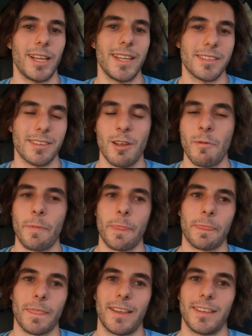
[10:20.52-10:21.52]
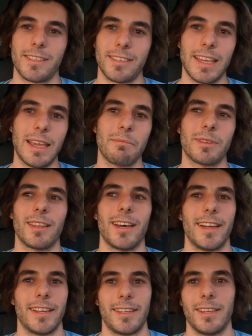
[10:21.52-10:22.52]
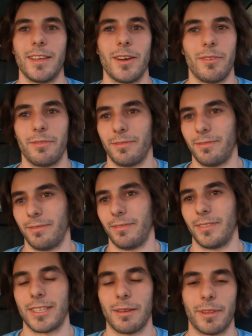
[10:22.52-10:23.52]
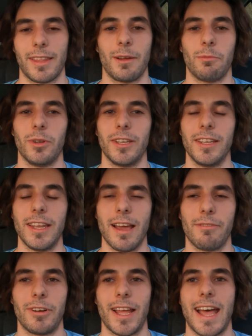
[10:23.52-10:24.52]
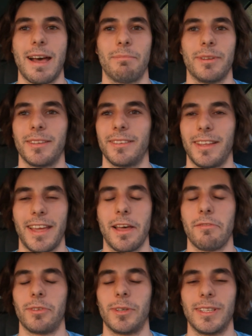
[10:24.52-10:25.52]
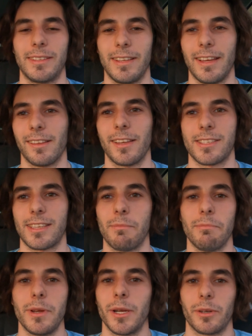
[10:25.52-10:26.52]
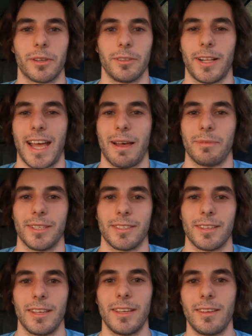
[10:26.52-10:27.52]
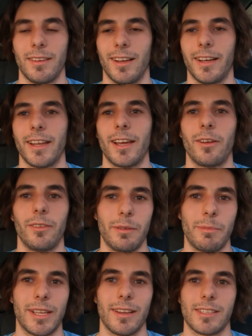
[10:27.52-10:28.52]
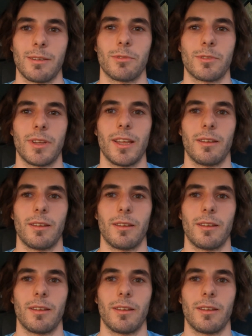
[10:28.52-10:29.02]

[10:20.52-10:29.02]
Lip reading: place seemed like, you know, something that would never happen ever unless a miracle happened. Not only because I was